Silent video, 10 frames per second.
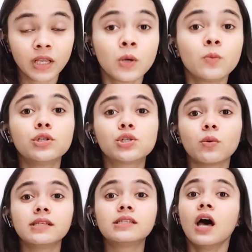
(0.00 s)
which
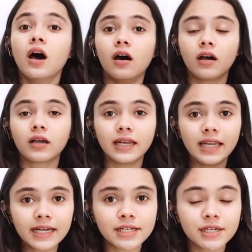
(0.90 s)
was
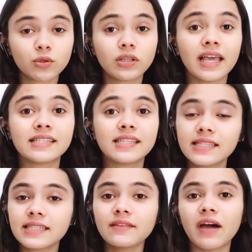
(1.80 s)
connected to the
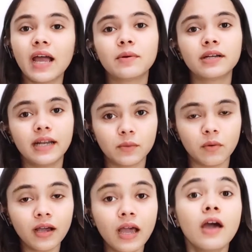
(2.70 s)
existing fiber
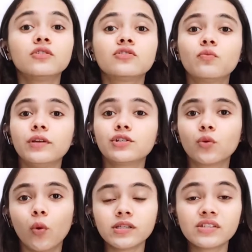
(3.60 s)
network which goes